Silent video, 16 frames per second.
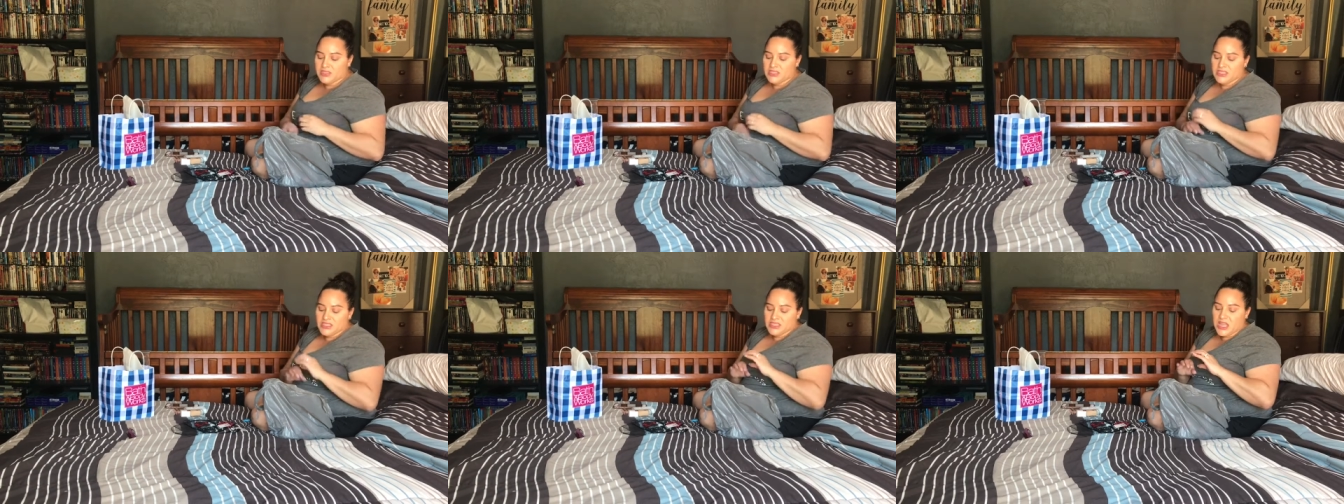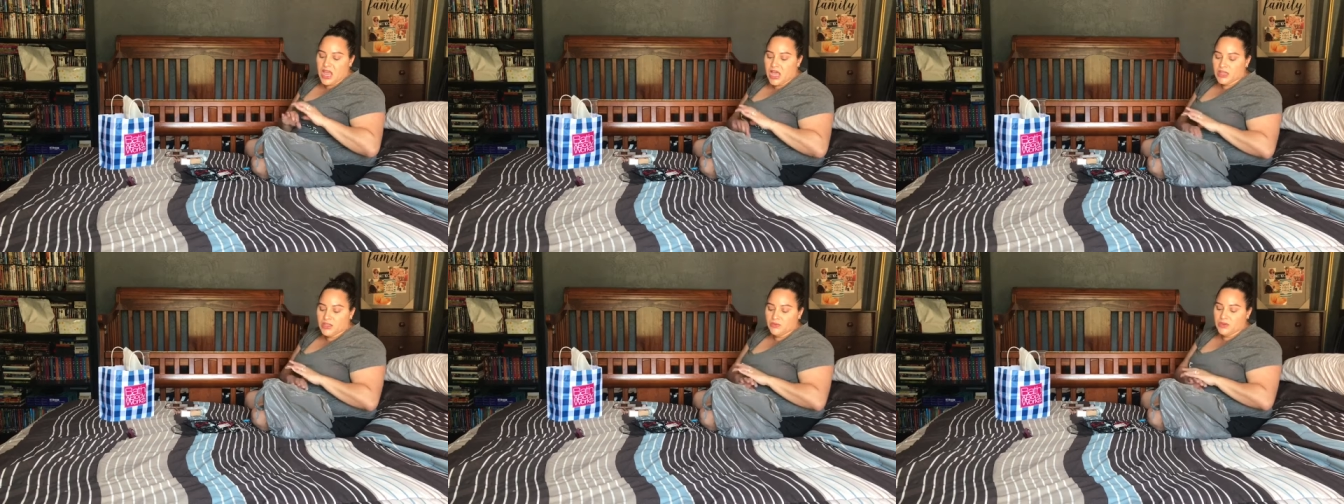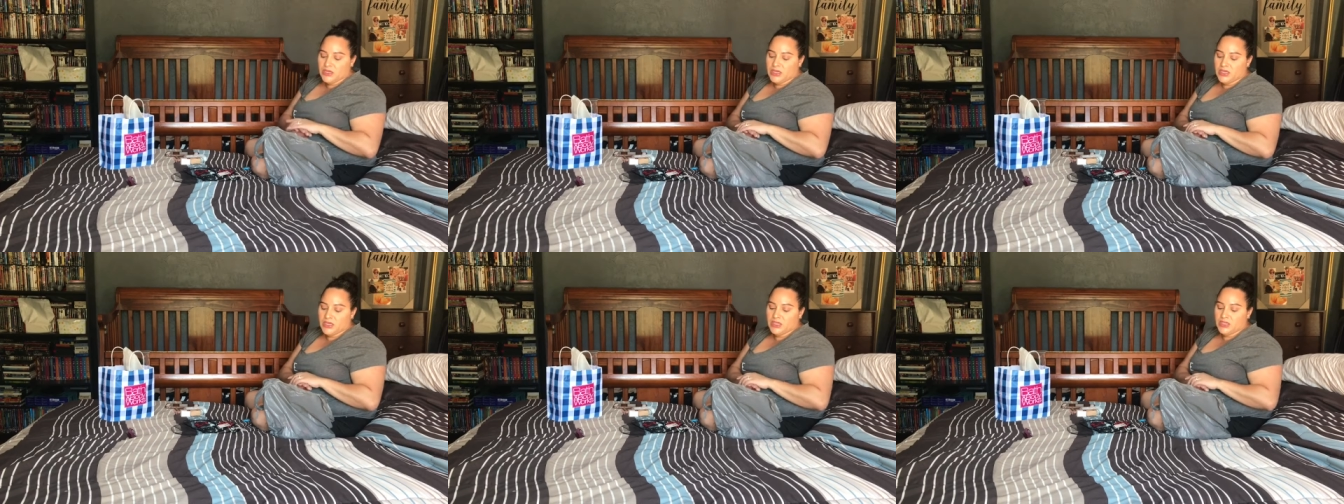This is
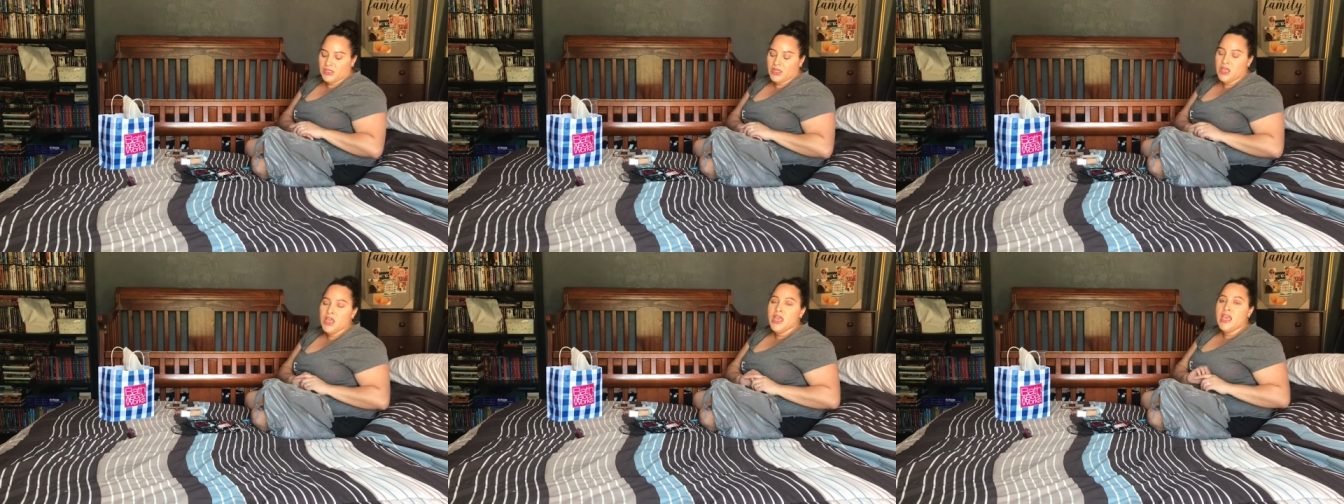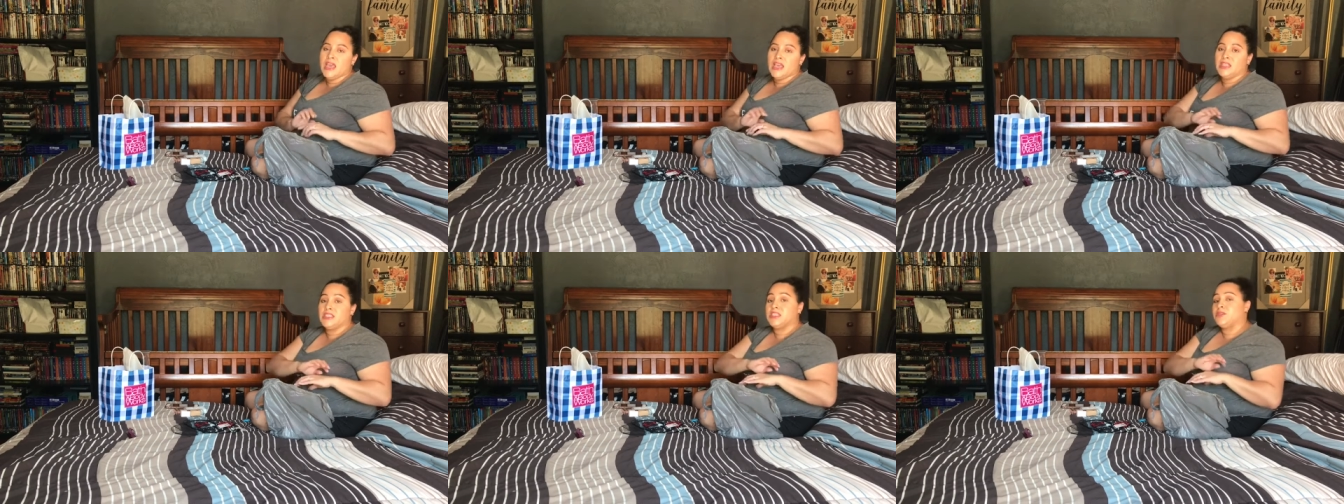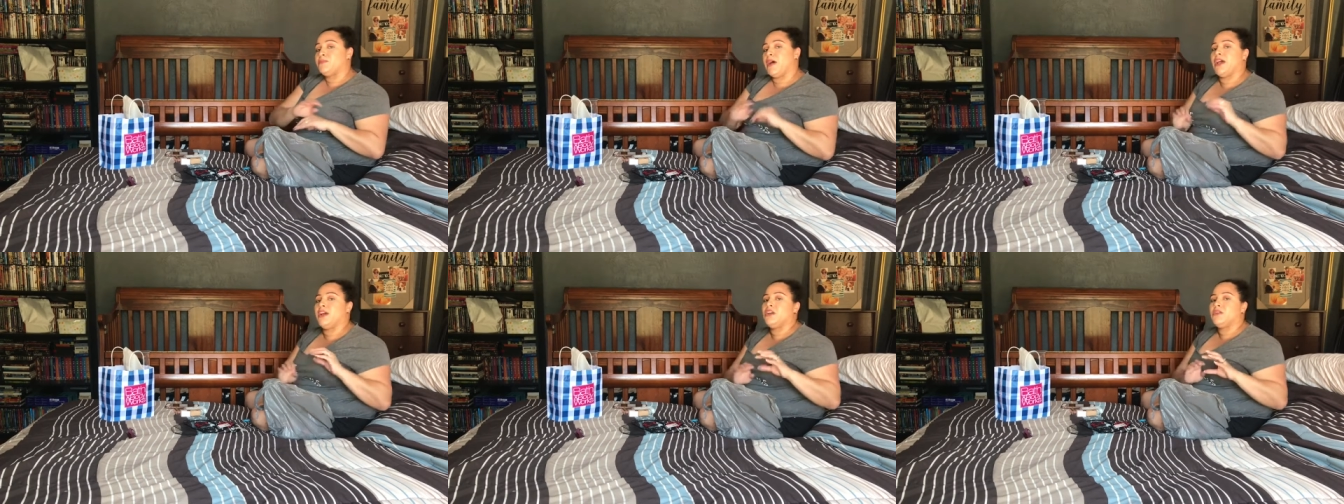Halloween
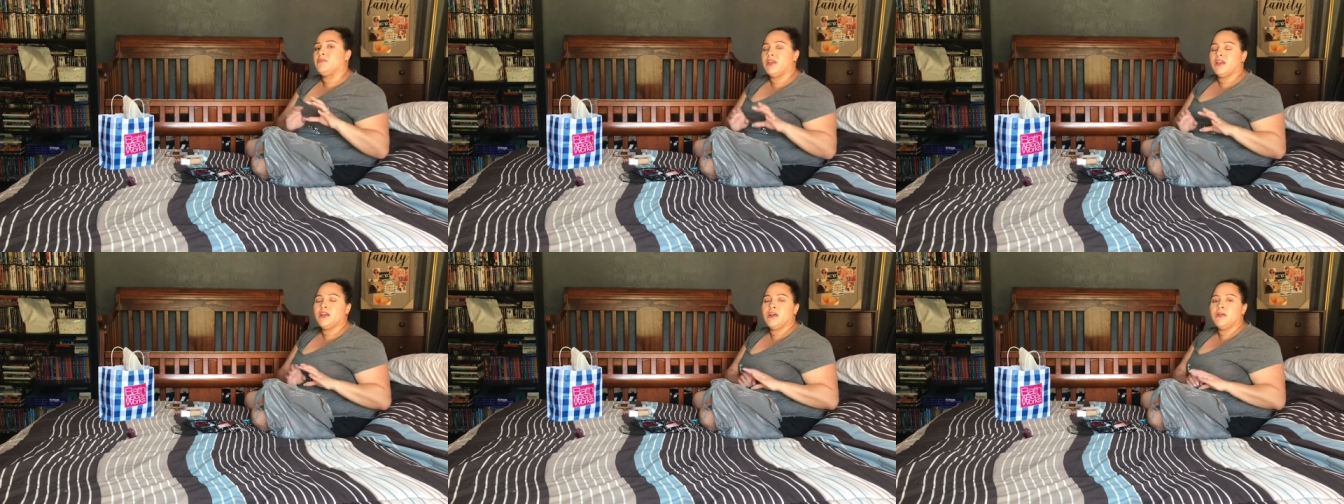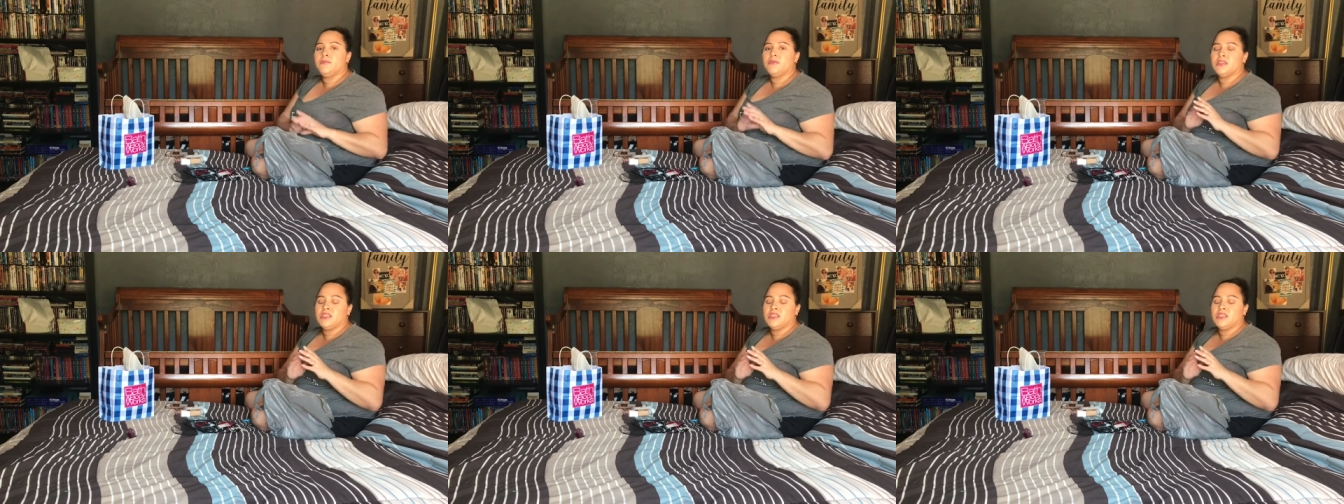inspired makeup.